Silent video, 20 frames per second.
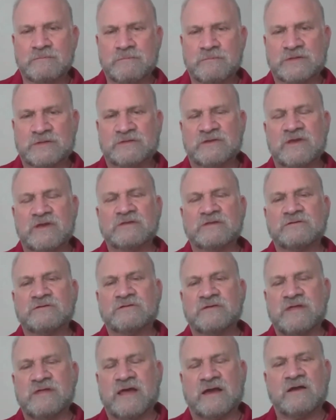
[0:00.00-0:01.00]
But the answer
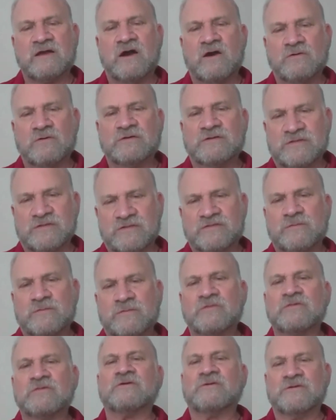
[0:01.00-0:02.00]
to that koan is
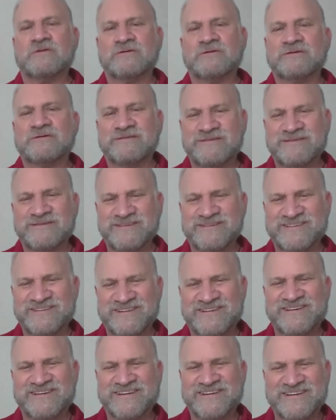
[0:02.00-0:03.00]
similar.
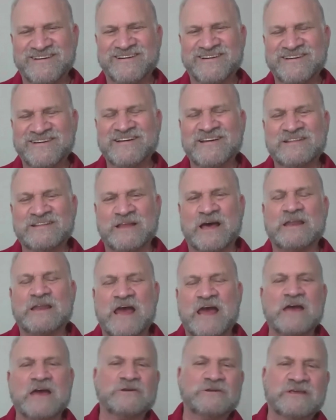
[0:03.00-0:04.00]
Not
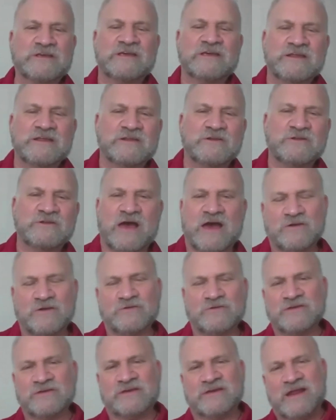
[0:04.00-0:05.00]
how did it get in or how
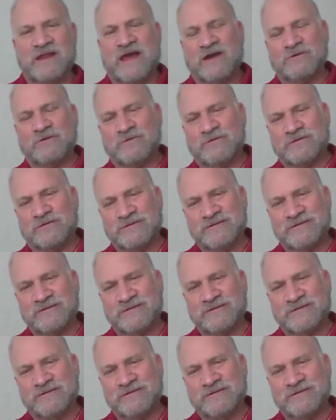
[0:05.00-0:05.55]
does it get out?